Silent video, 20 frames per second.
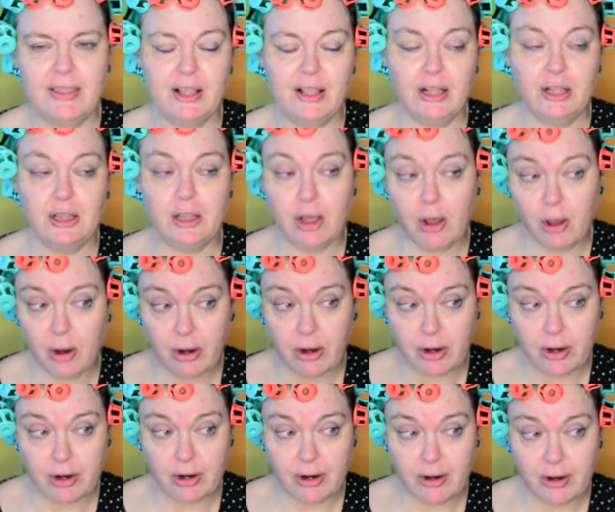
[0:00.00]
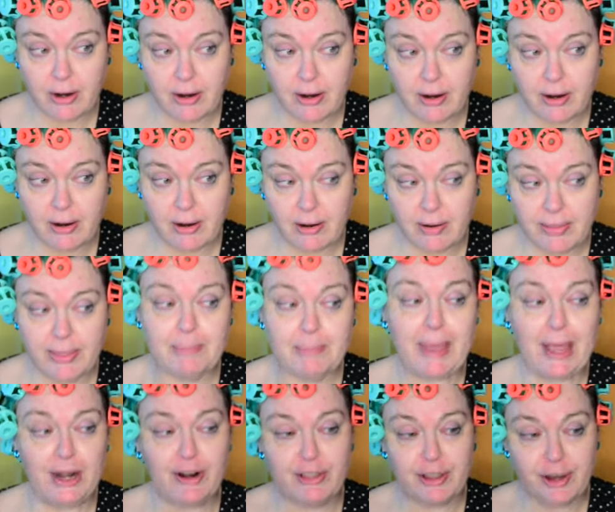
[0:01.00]
the
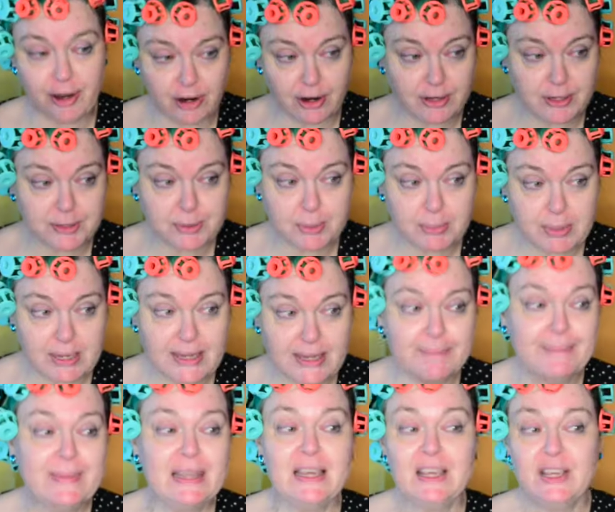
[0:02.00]
better the curls will be.